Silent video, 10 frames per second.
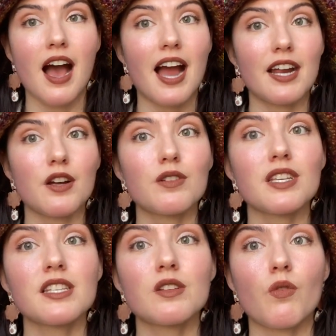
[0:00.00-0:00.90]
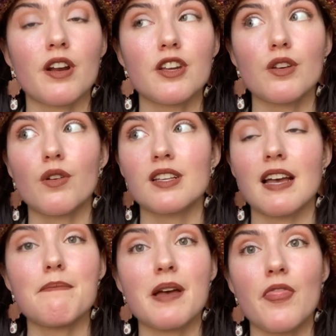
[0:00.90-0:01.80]
I know it's easy to want to do because
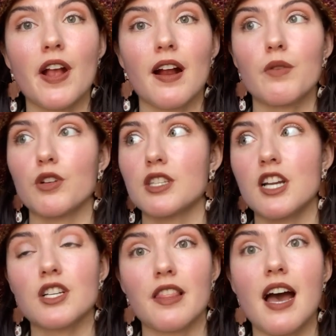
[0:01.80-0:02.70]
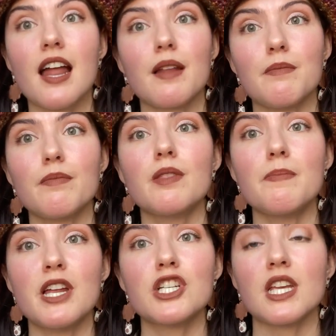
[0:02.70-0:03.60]
I've been there, and we'll touch on that in the
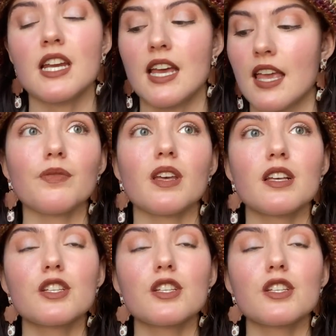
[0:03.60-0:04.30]
binge eating.